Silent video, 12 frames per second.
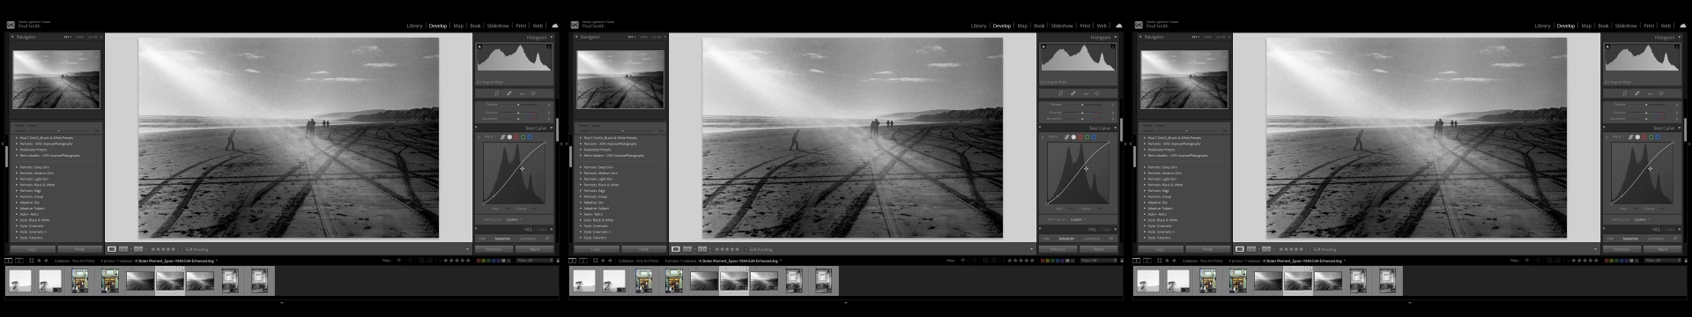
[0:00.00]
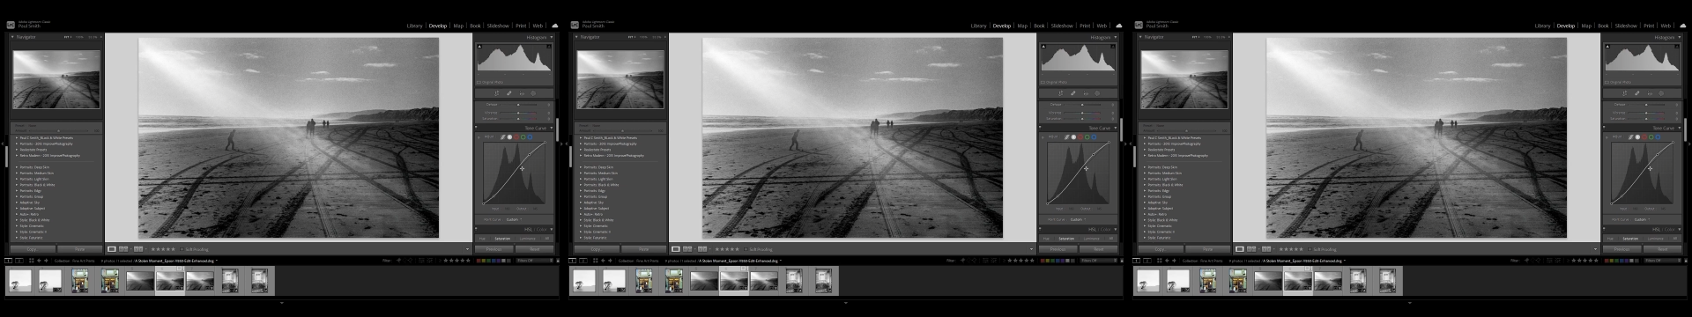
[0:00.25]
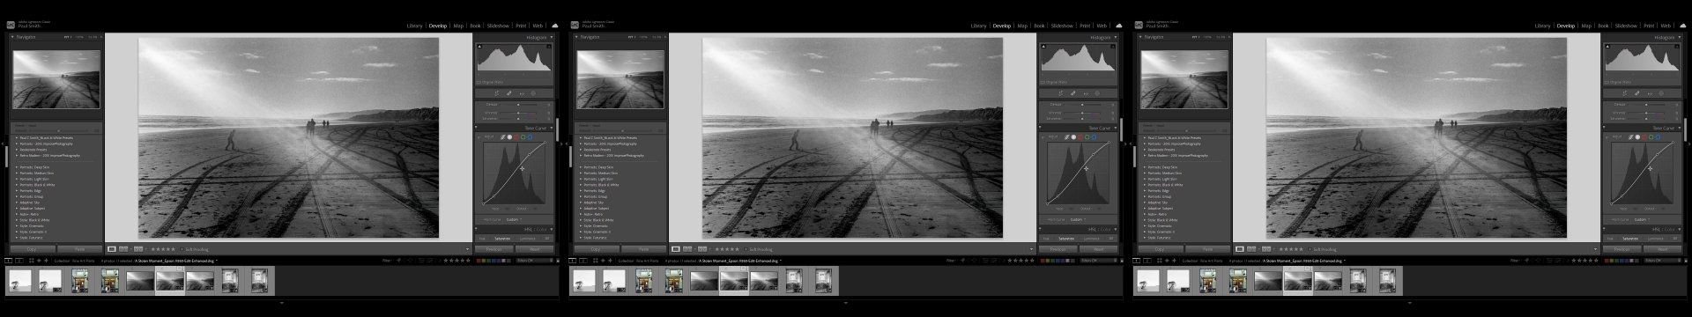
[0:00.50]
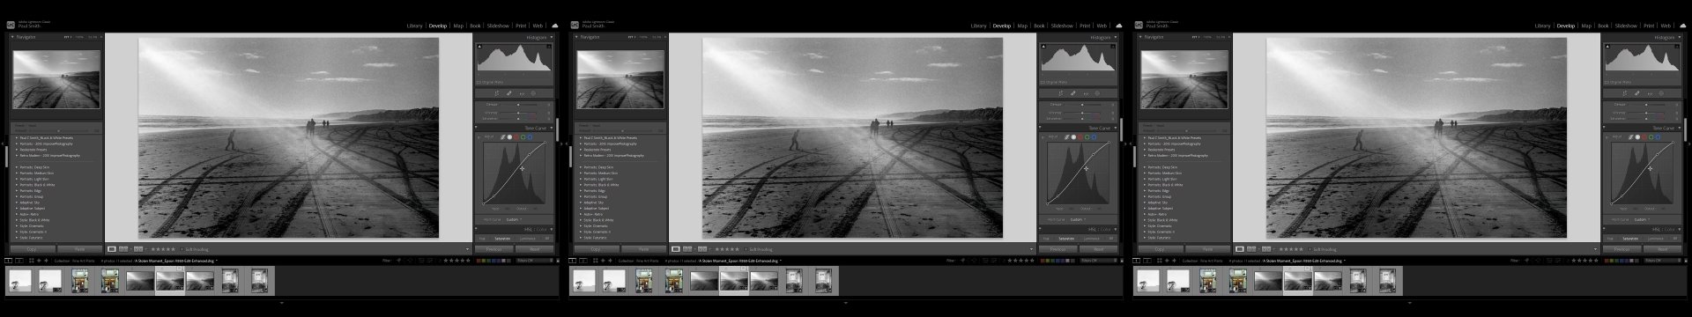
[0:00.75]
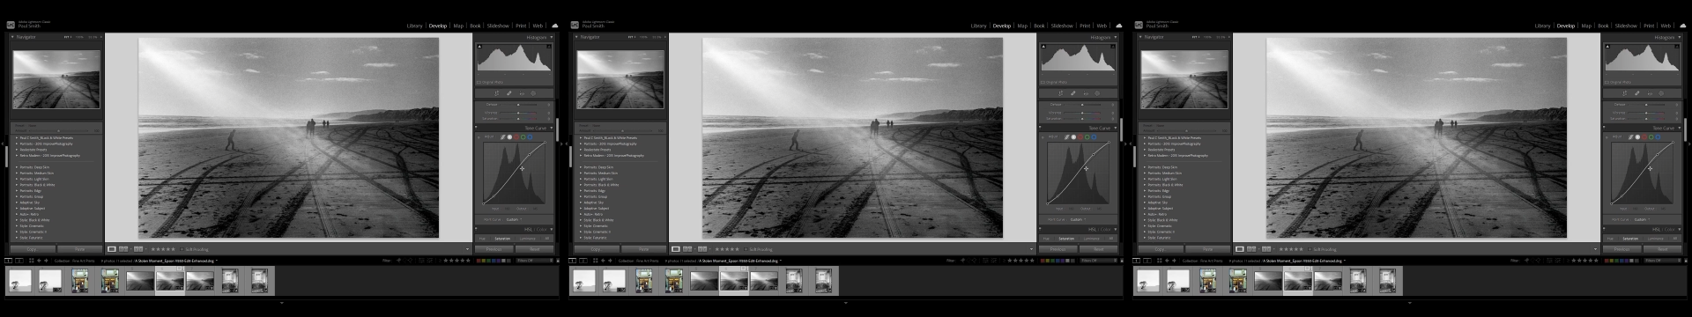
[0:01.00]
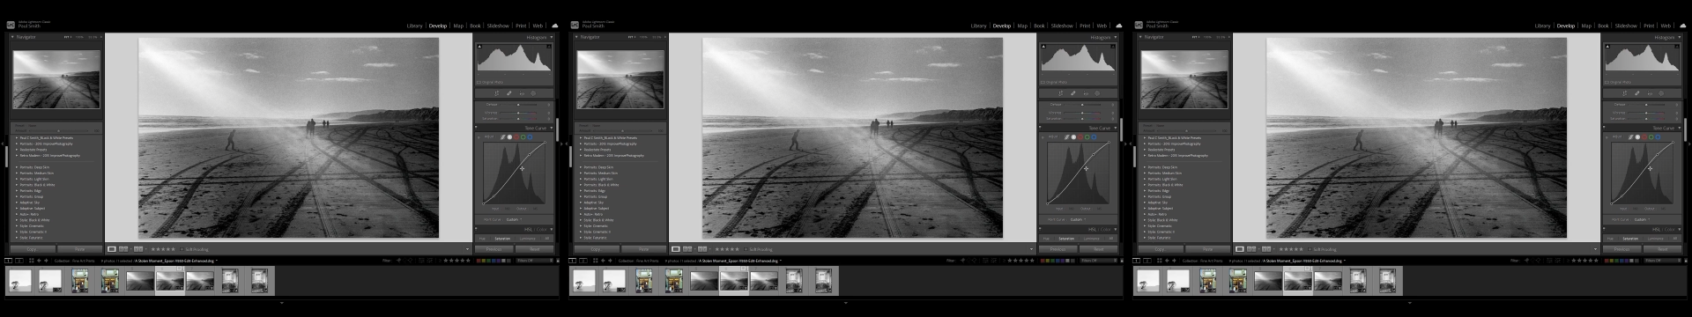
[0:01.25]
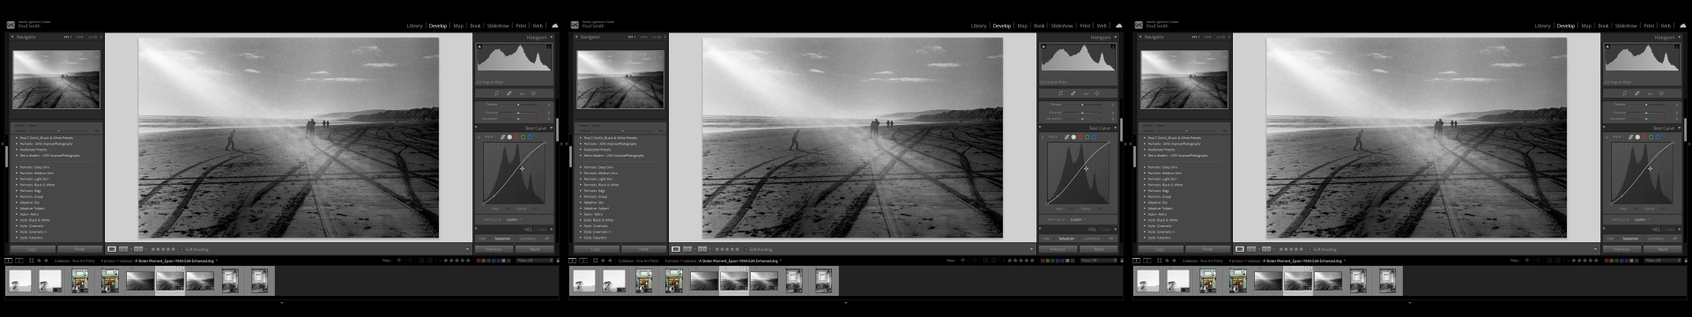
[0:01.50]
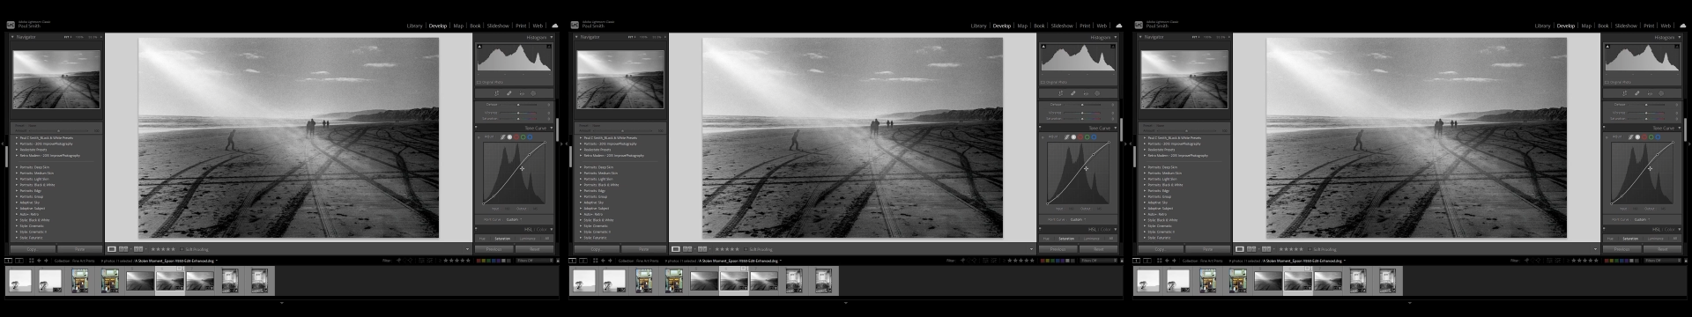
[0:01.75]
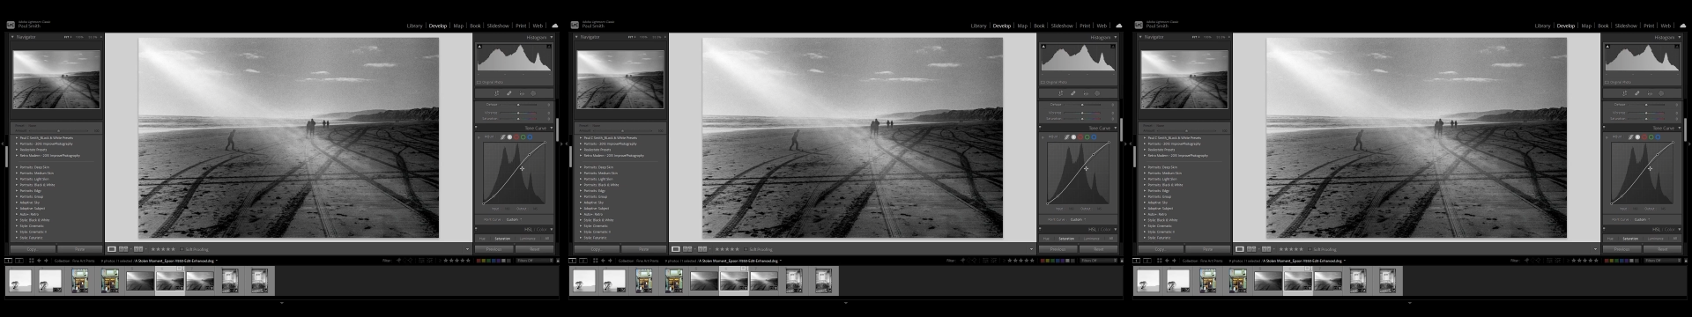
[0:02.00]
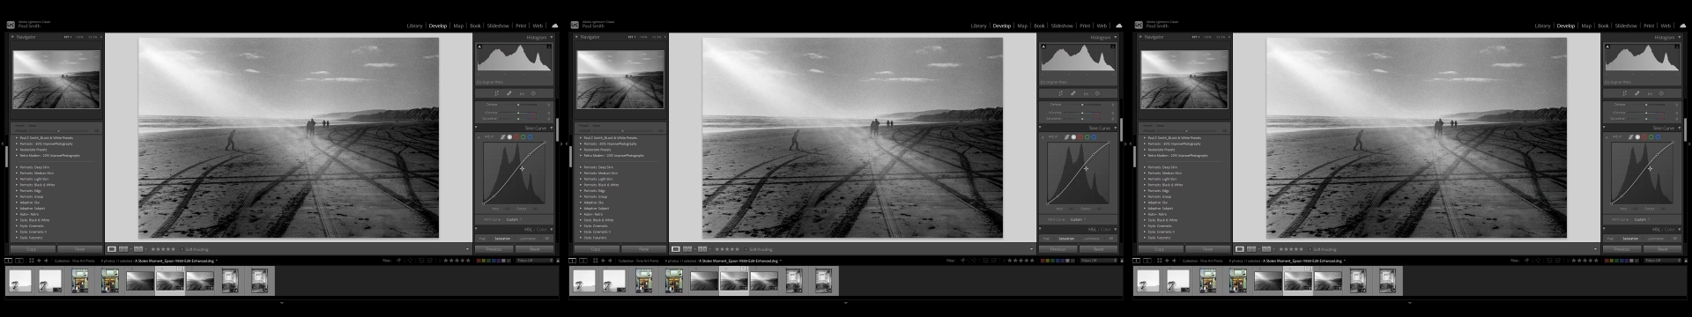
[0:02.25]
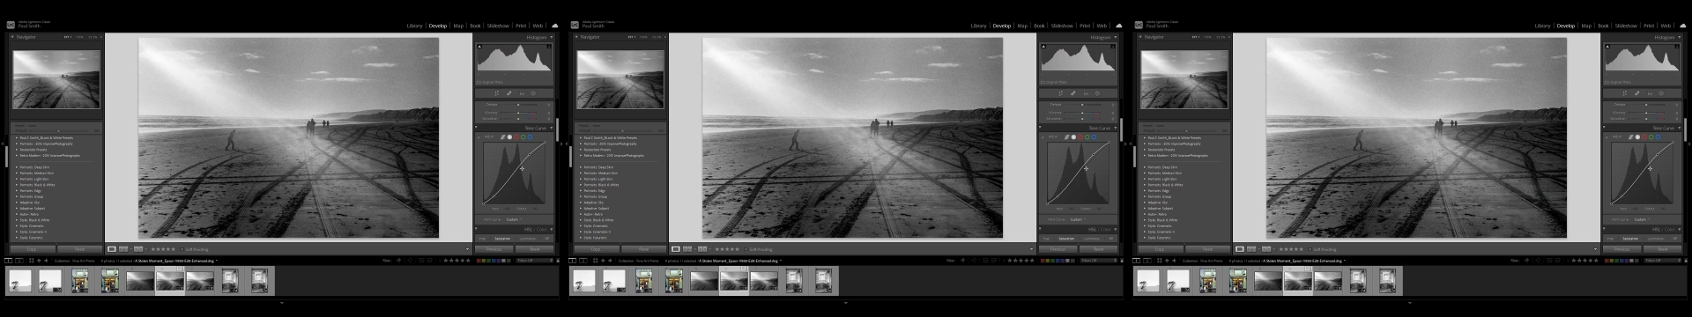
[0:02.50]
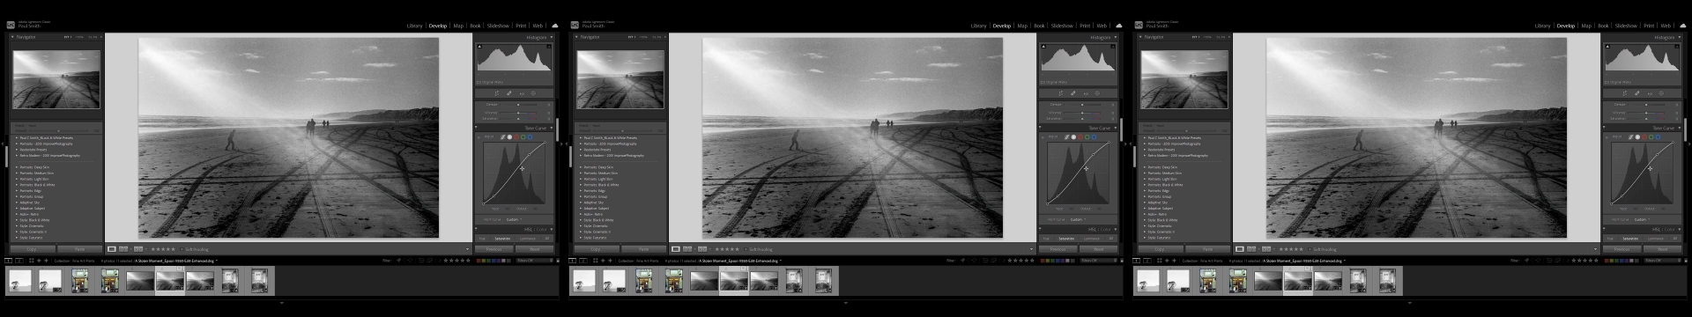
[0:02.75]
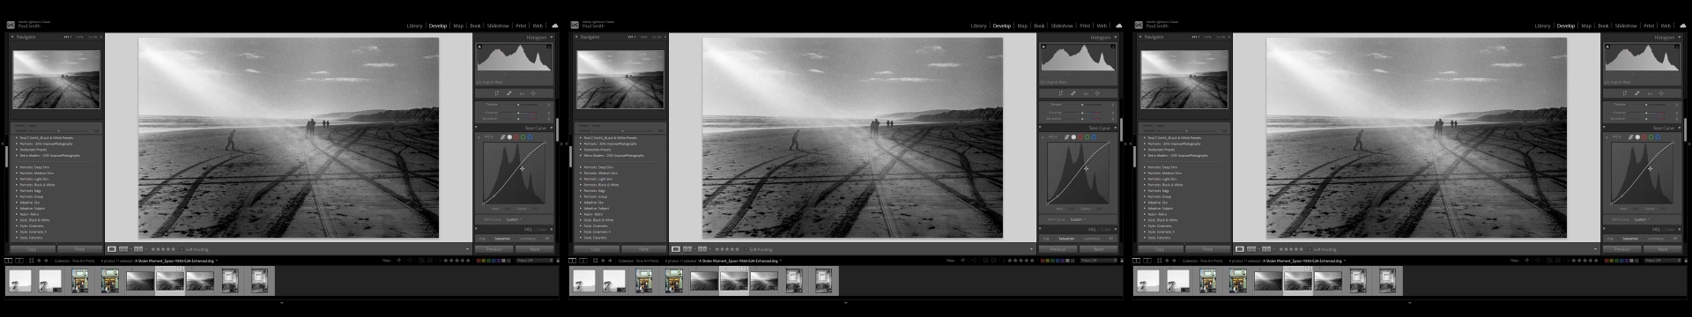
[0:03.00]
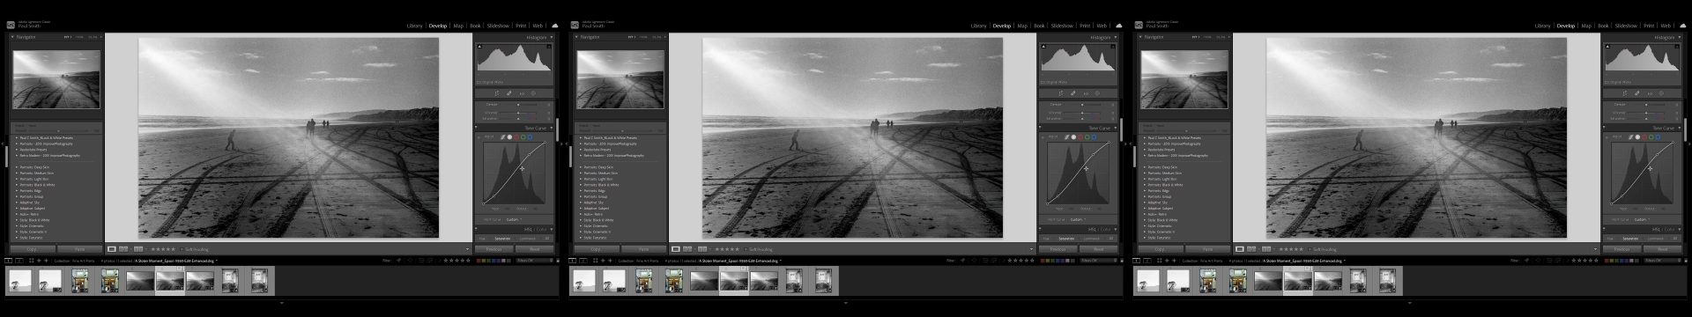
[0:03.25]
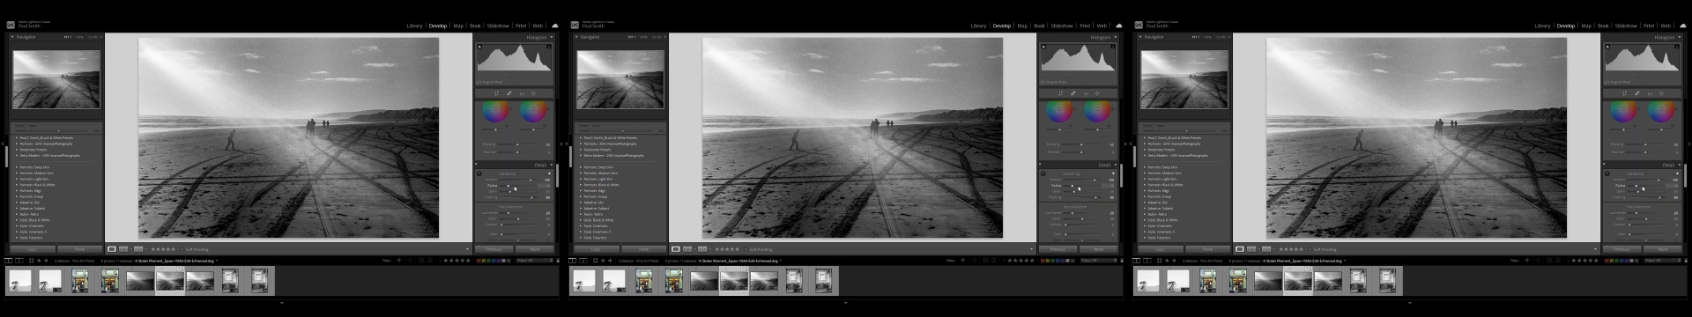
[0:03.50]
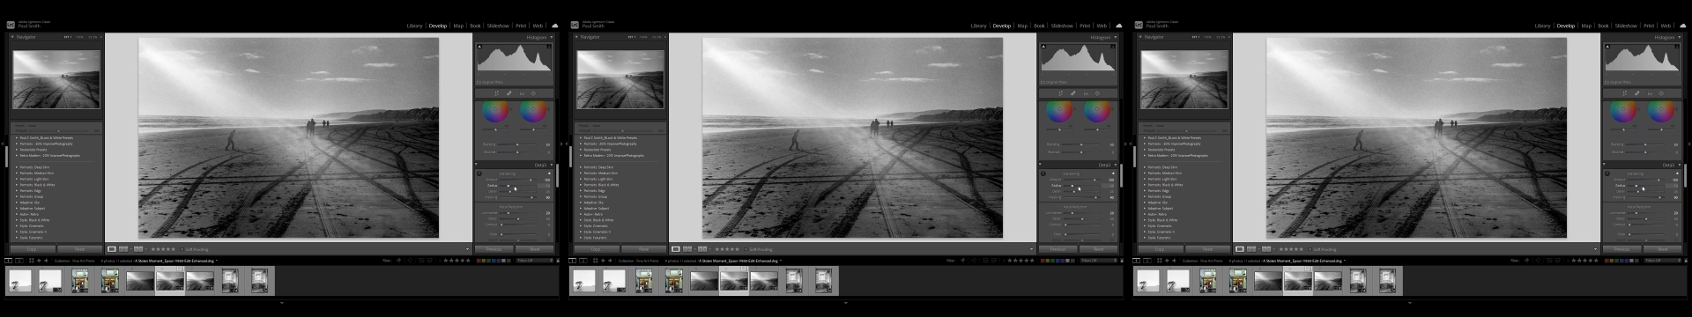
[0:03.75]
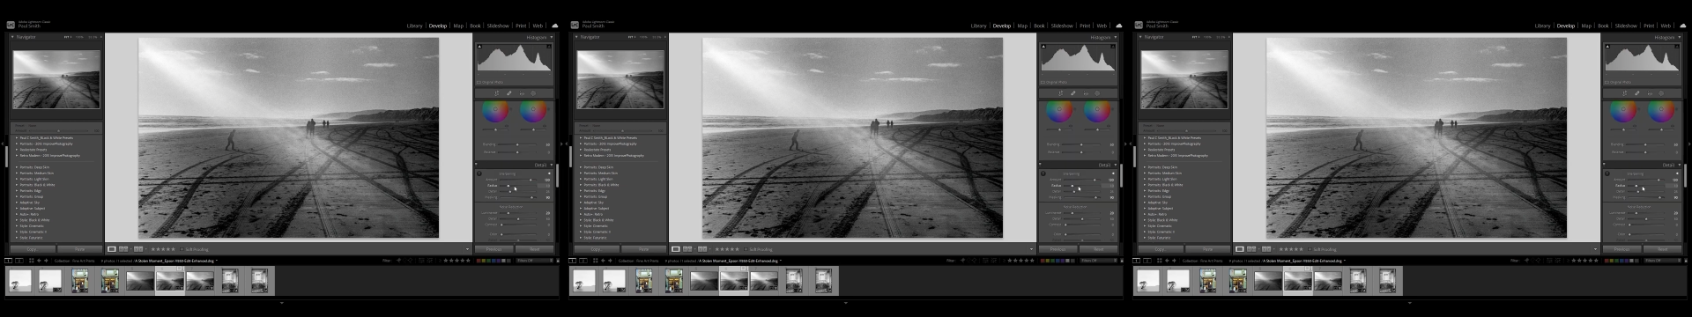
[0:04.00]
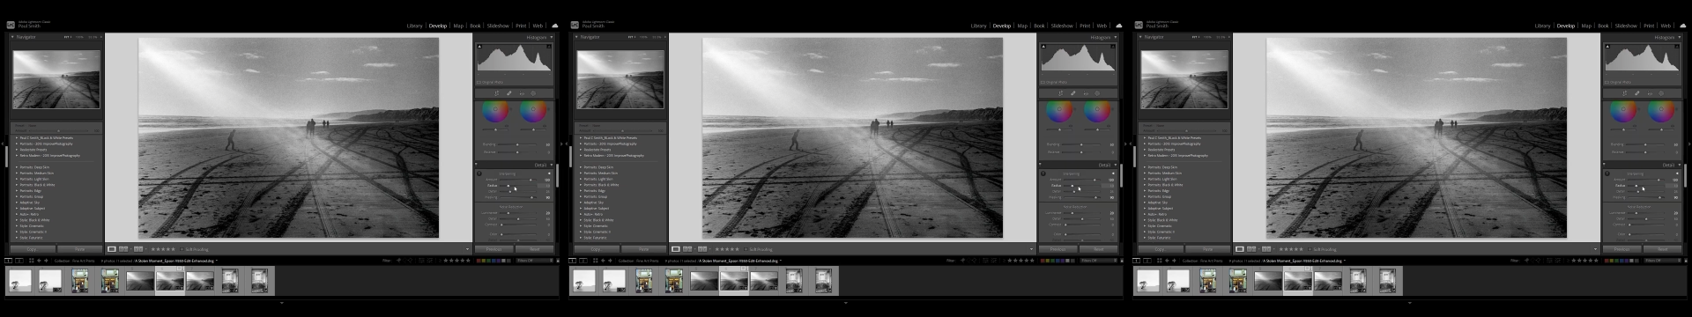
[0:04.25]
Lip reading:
(no speaker visible)